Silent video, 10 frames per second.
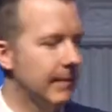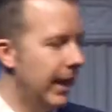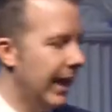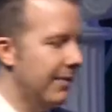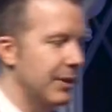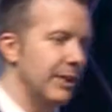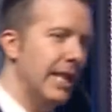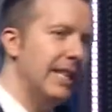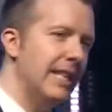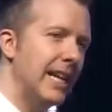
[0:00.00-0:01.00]
And if there's
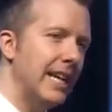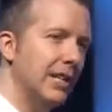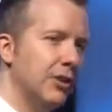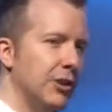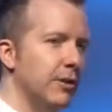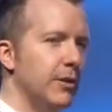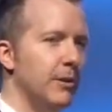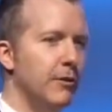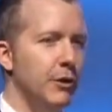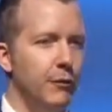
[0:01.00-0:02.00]
anything I can do to
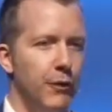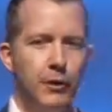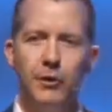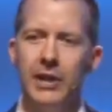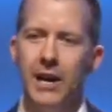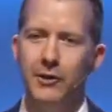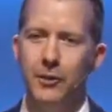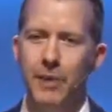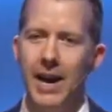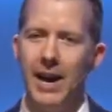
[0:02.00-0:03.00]
move you further down your
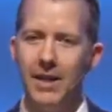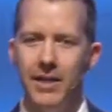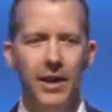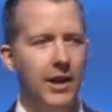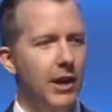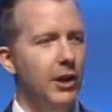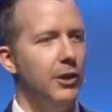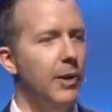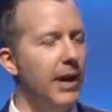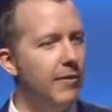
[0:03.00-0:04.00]
path,
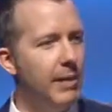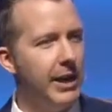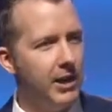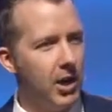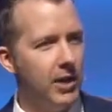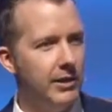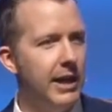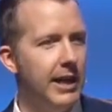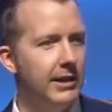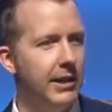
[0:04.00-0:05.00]
you have my
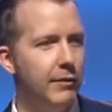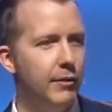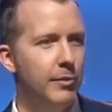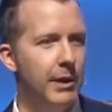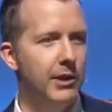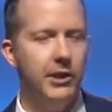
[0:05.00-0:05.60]
contact information.